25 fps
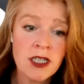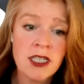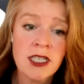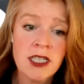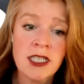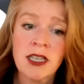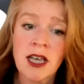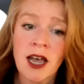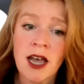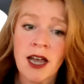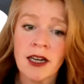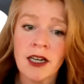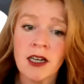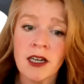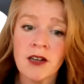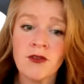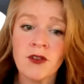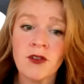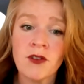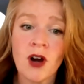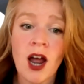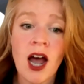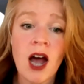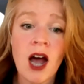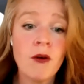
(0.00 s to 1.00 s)
Designing
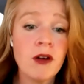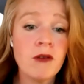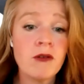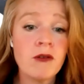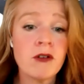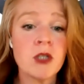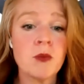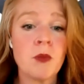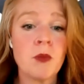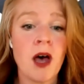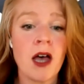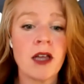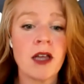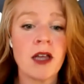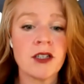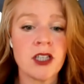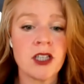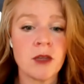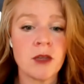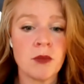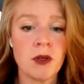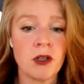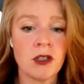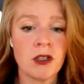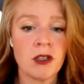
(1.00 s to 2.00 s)
for How We Respond
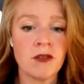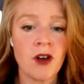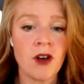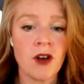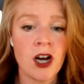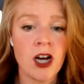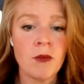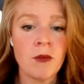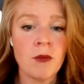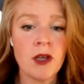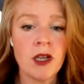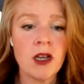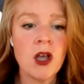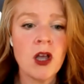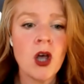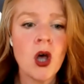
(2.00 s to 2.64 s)
to the Built Environment,